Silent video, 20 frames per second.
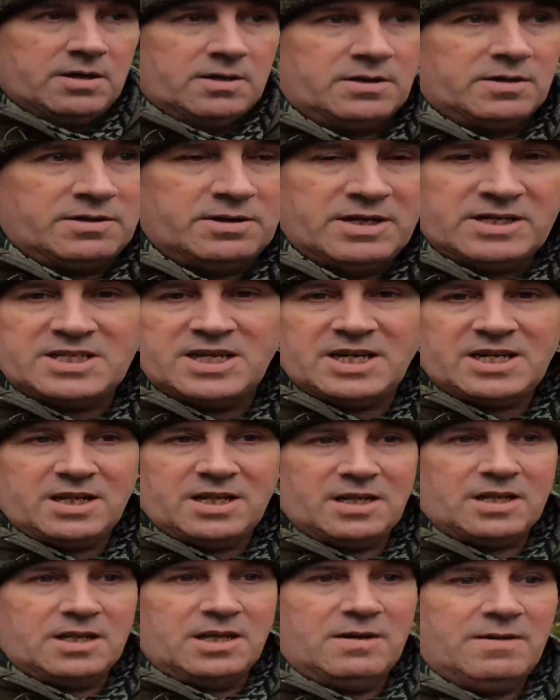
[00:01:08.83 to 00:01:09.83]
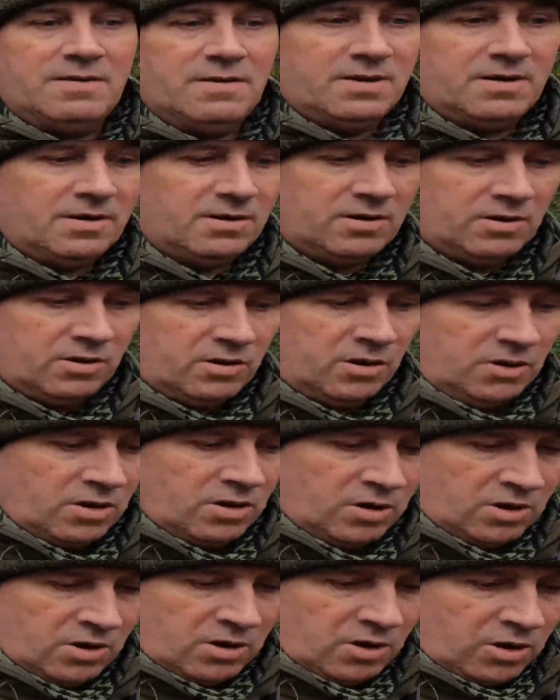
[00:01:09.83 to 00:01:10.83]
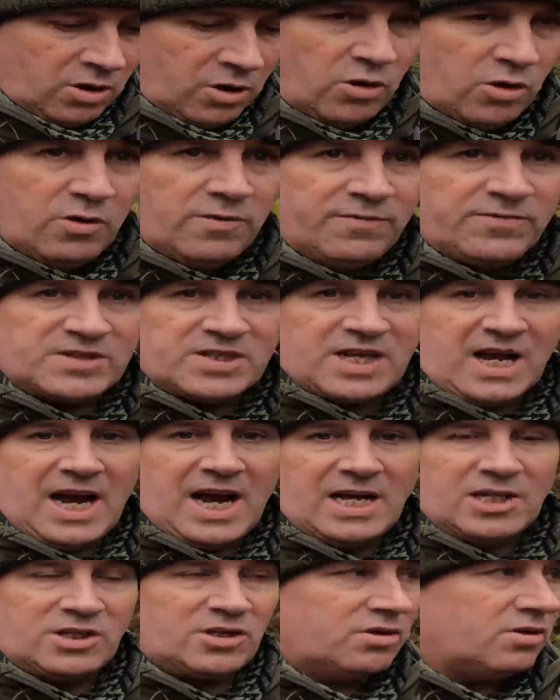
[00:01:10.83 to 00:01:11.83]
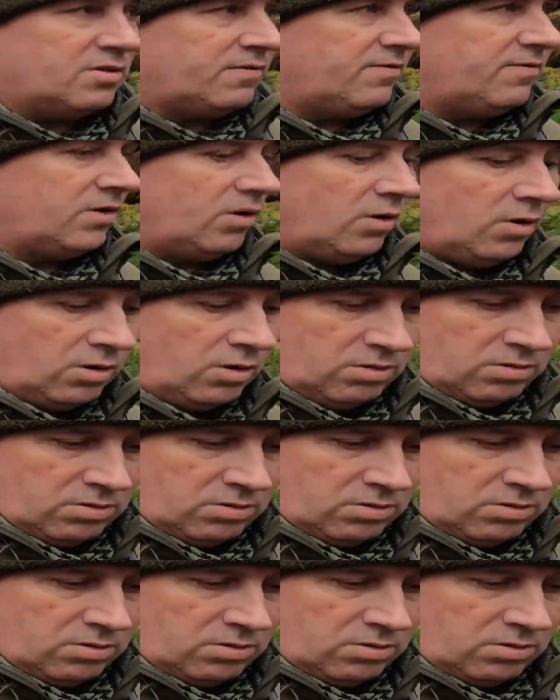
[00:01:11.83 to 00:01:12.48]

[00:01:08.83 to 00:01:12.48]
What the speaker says: There's little hoof signs on the floor,